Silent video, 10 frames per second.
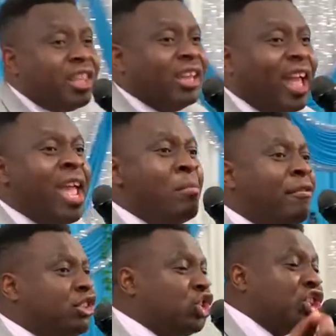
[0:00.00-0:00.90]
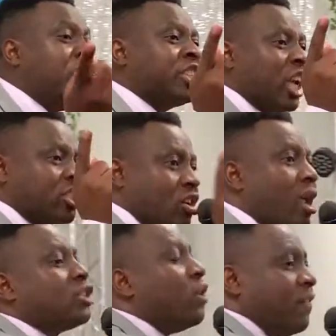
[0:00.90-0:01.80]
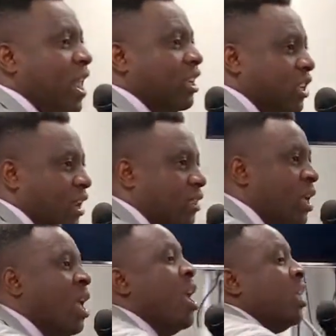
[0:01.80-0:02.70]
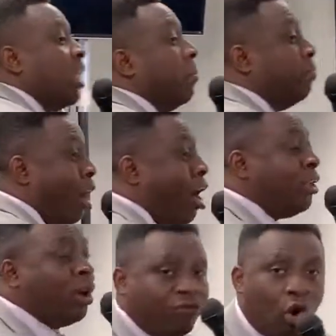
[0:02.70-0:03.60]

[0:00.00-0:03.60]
the name of Jesus Christ of Nazareth. The bond of